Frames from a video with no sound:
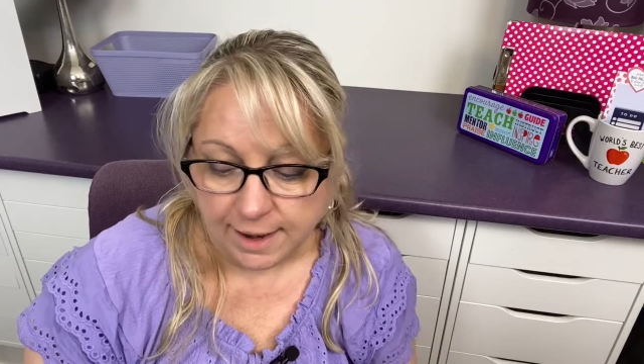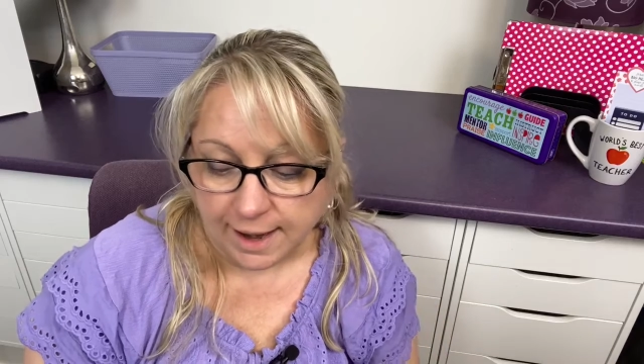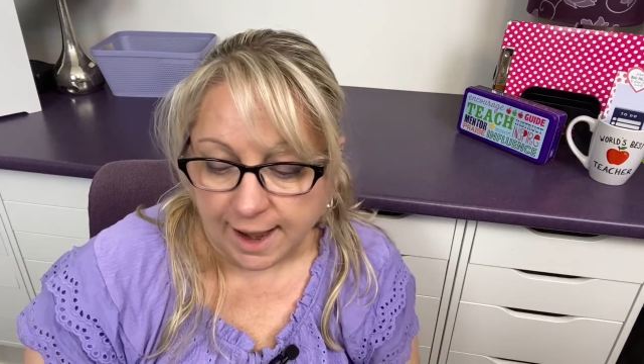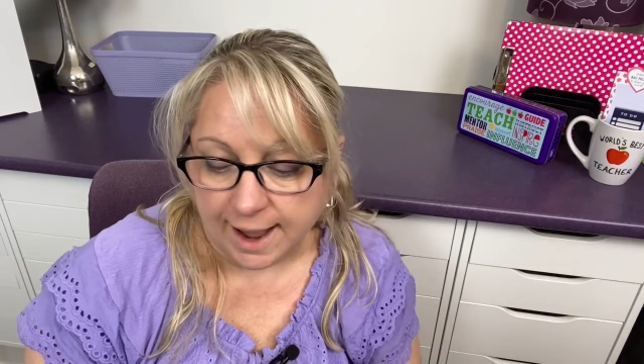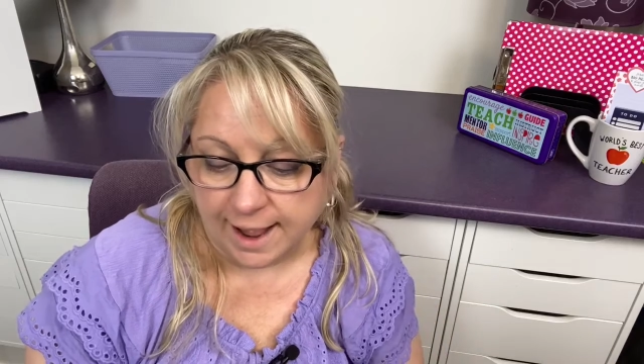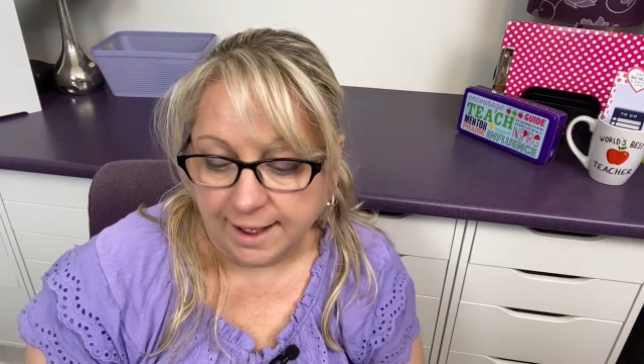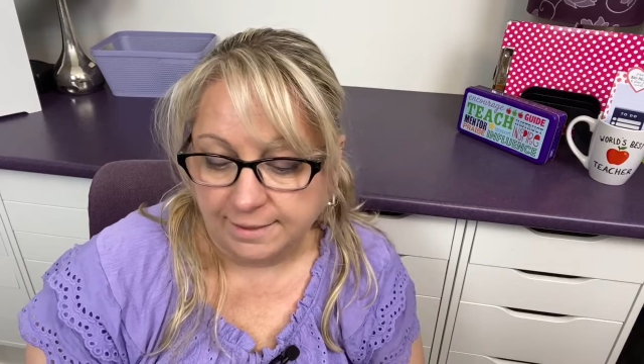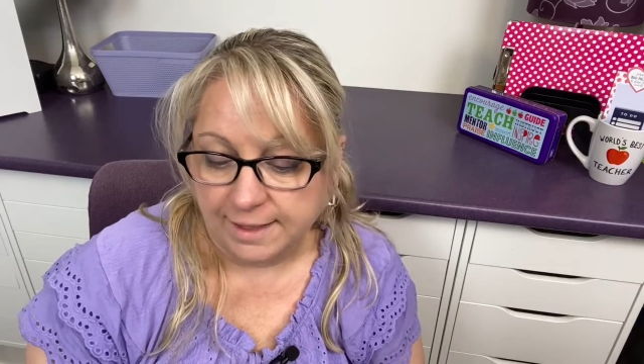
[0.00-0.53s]

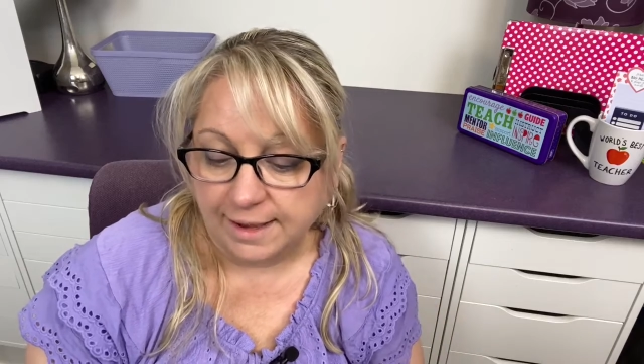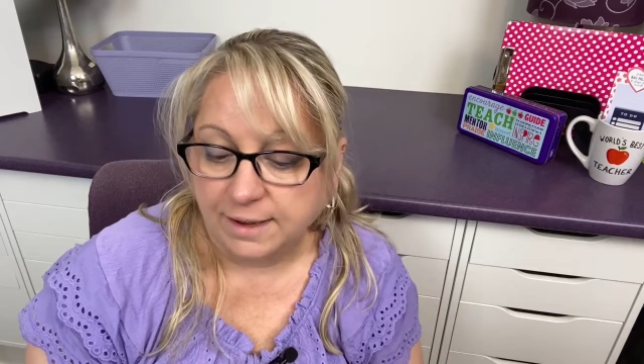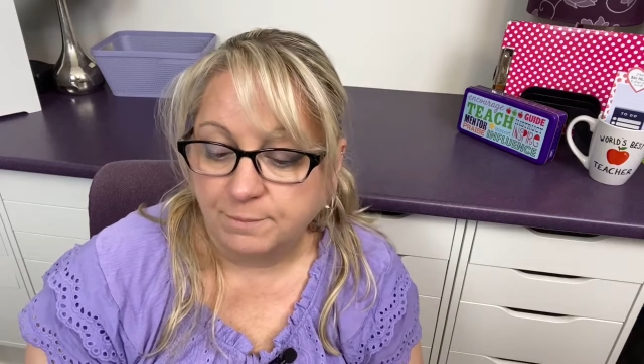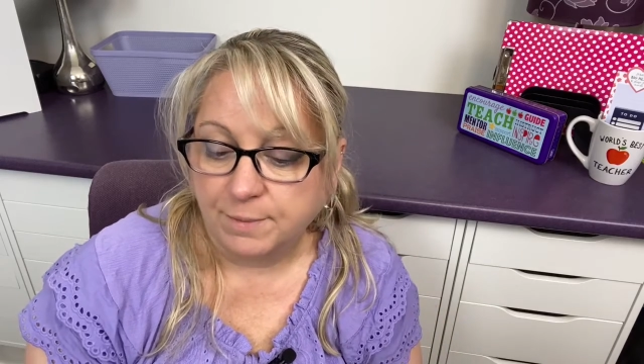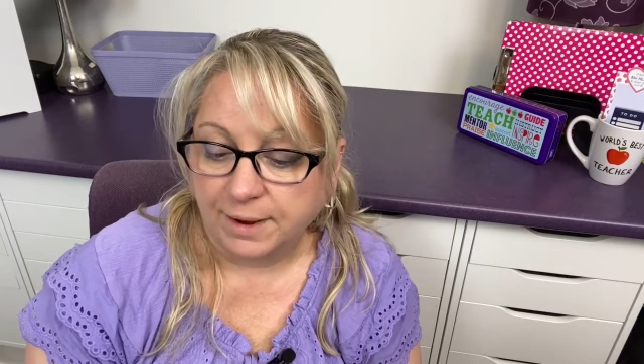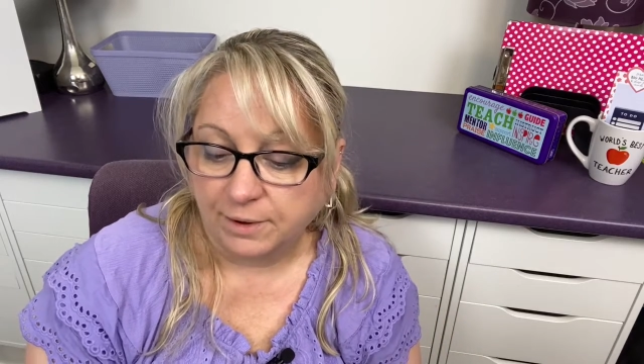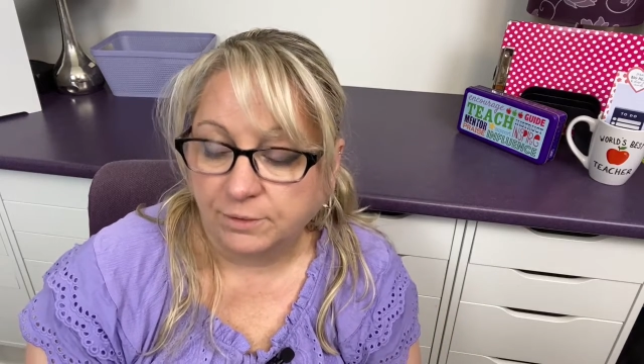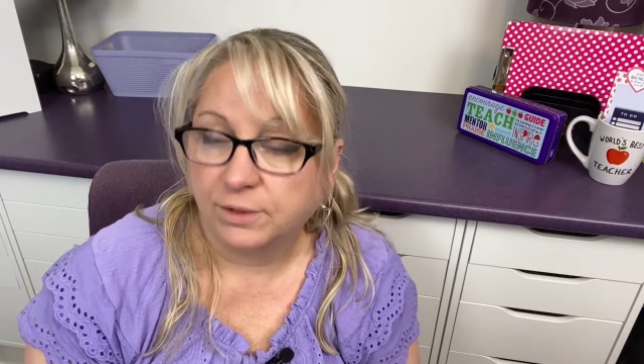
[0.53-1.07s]
and they
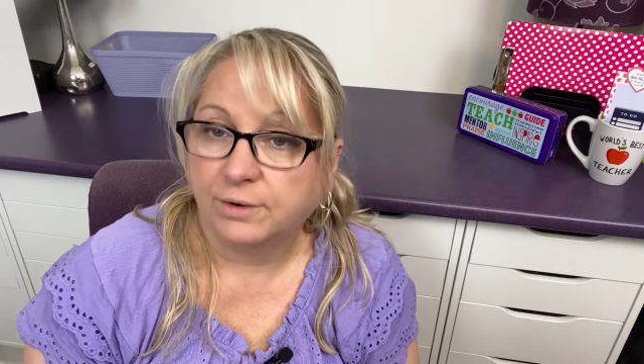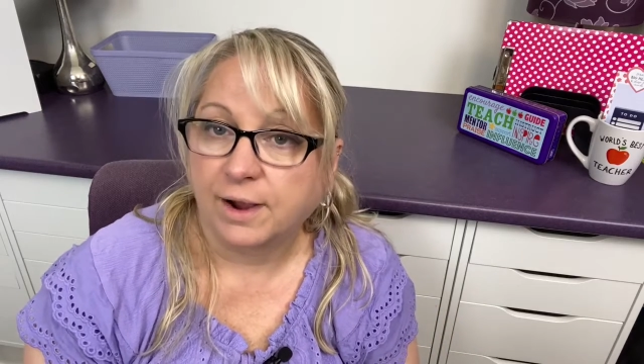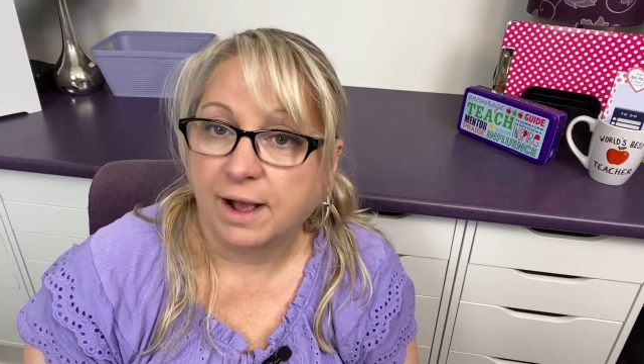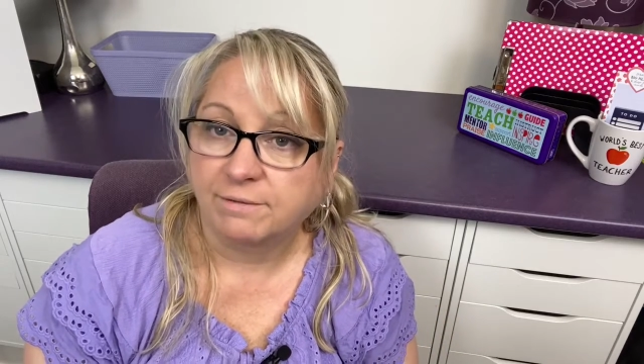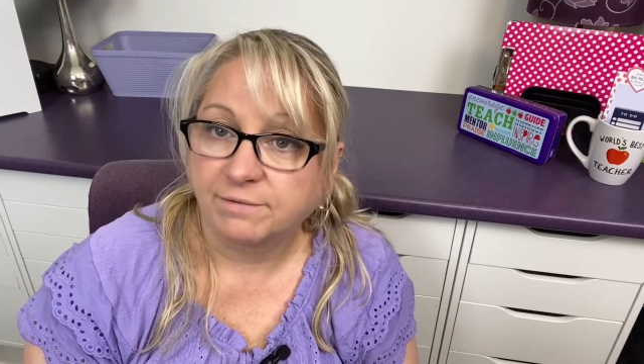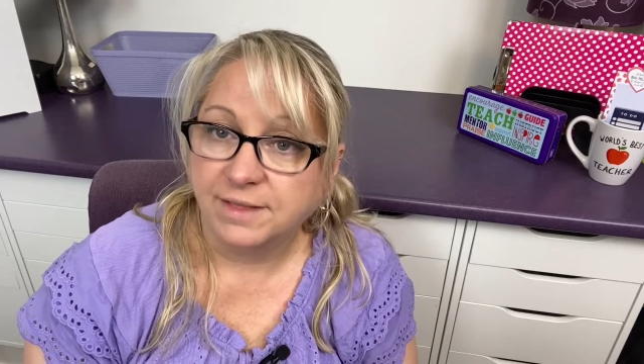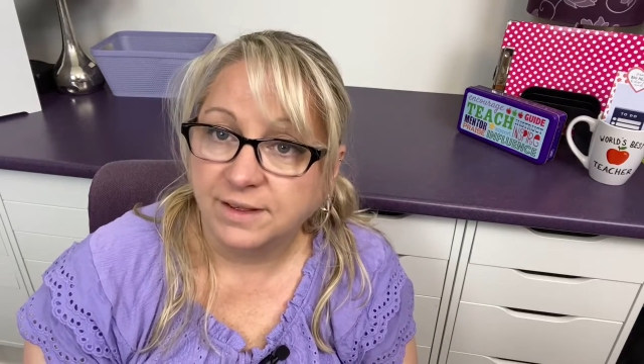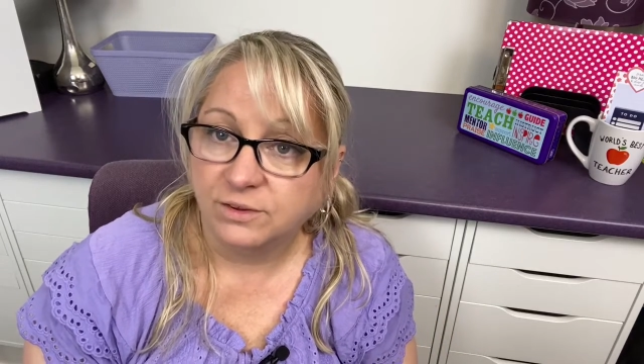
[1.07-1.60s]
compare the
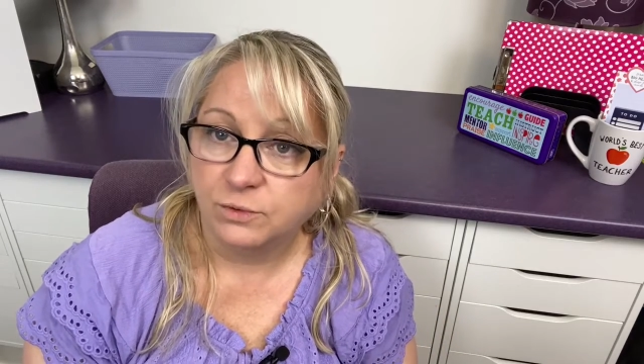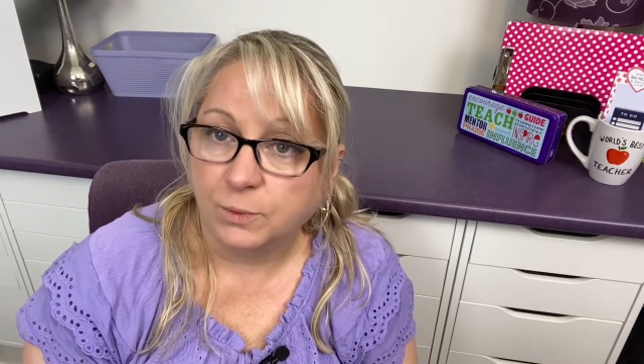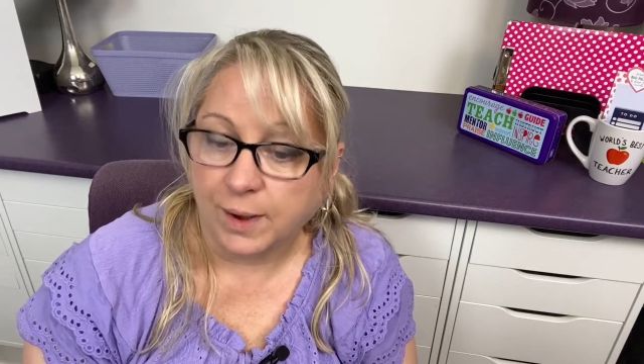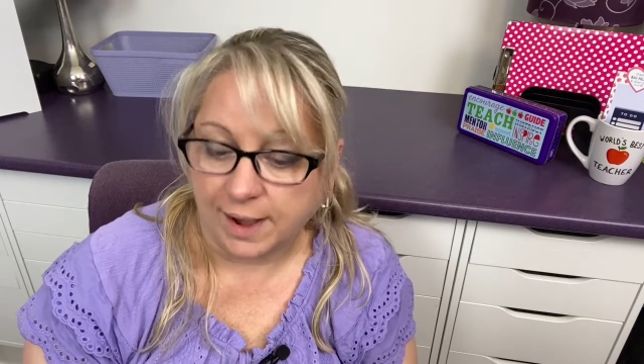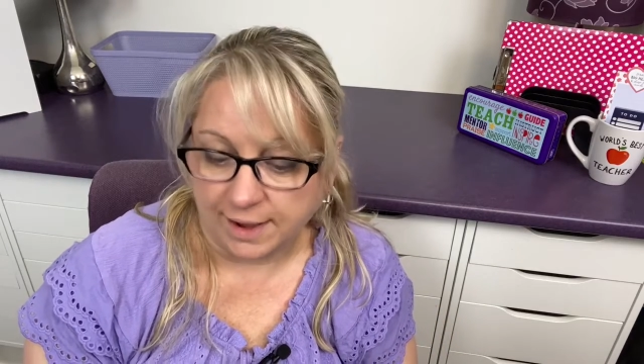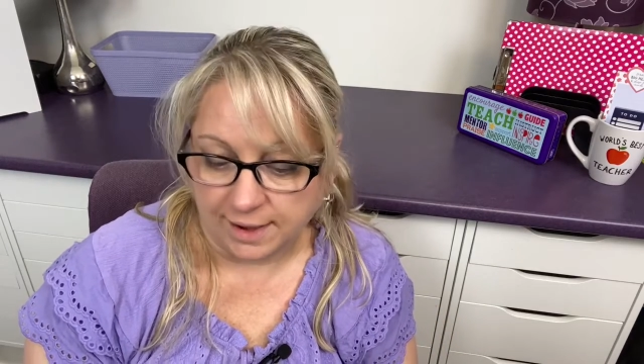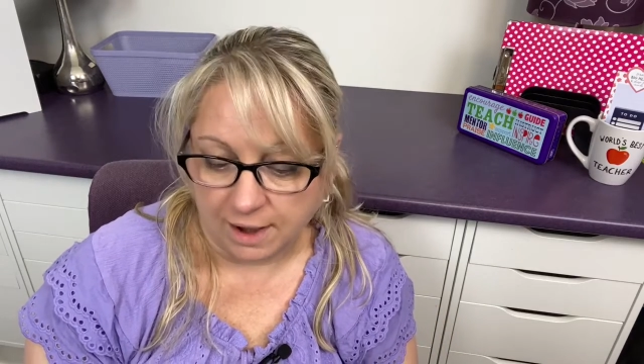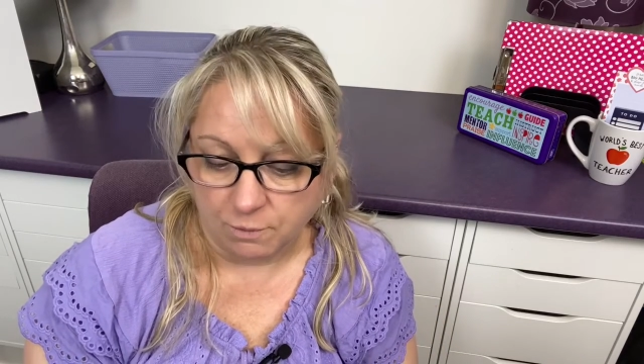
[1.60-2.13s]
graph this way,